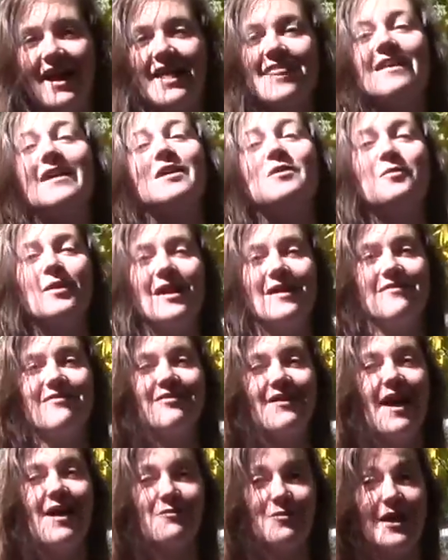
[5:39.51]
and then when I
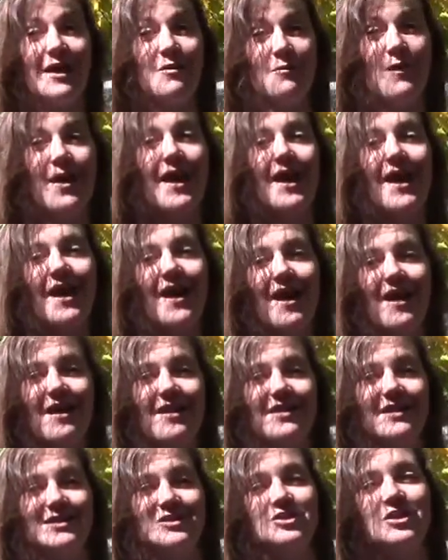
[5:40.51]
when I went, I
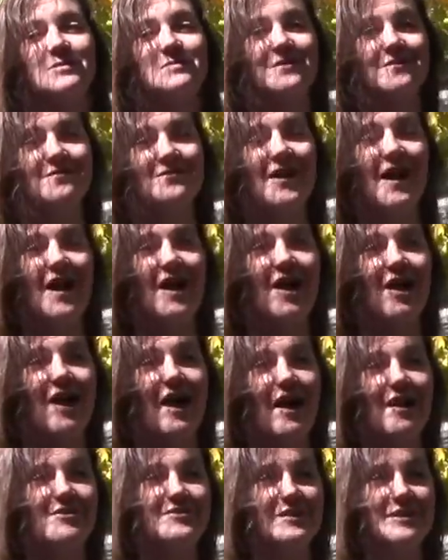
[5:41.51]
like tripped and fell,
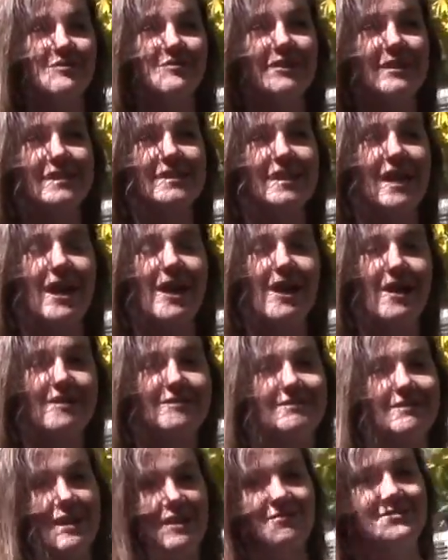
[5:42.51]
and I was like really scared
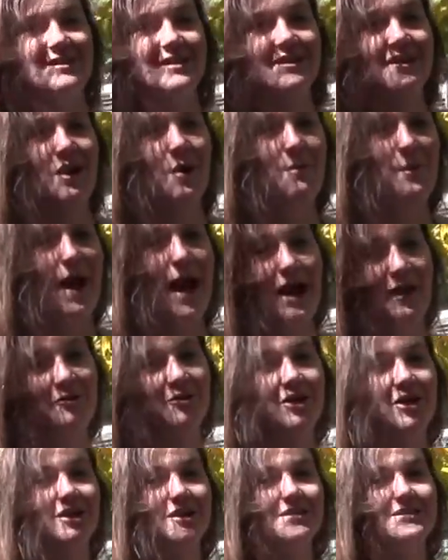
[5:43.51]
that I was gonna go
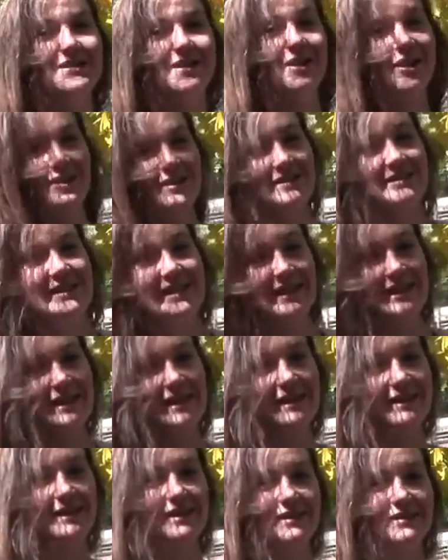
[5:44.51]
backwards and couldn't
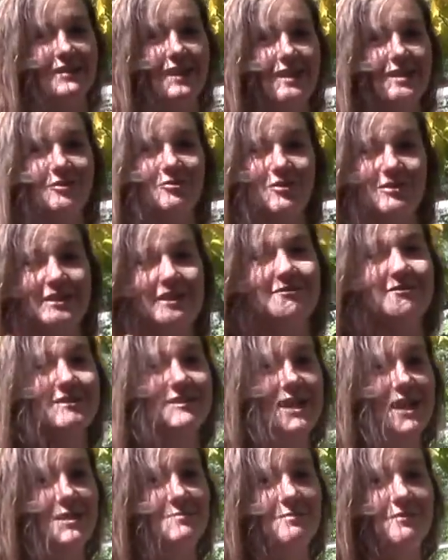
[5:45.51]
see, and like what they were
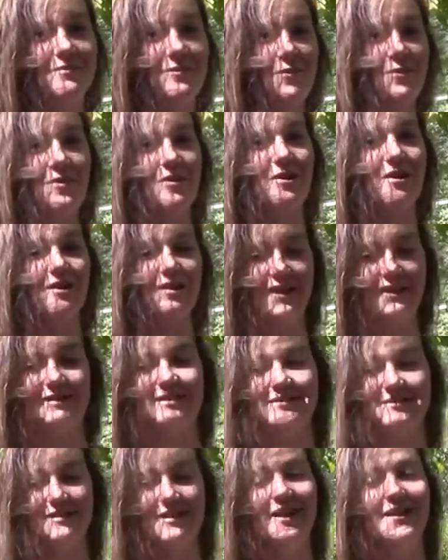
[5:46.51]
saying before, like
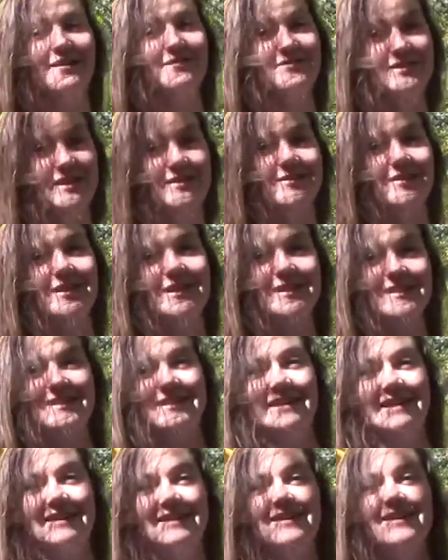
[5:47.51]
there's a lot of divots,
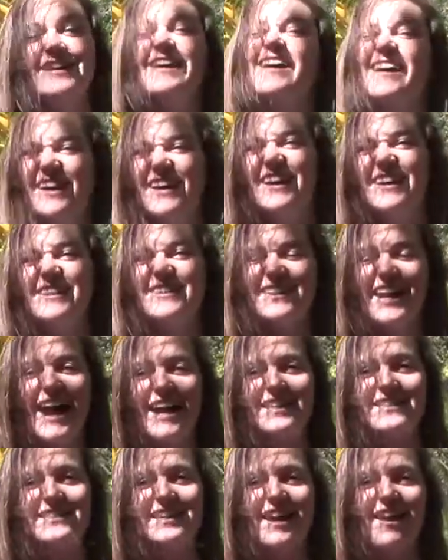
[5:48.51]
and it's kind
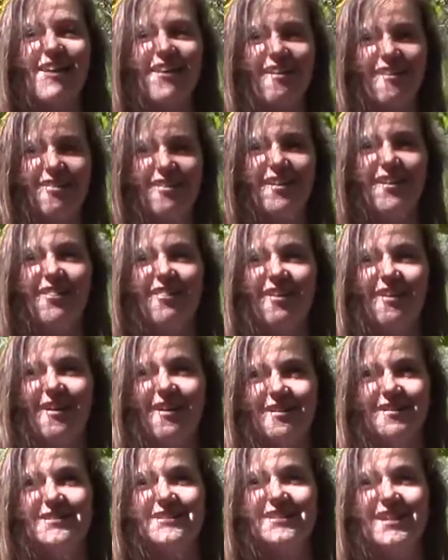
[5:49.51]
of scarier than it
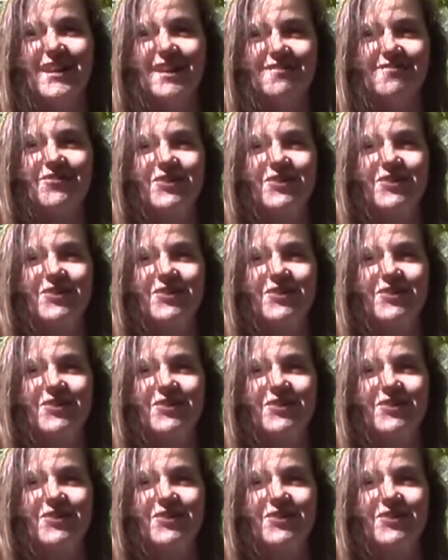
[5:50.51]
looks and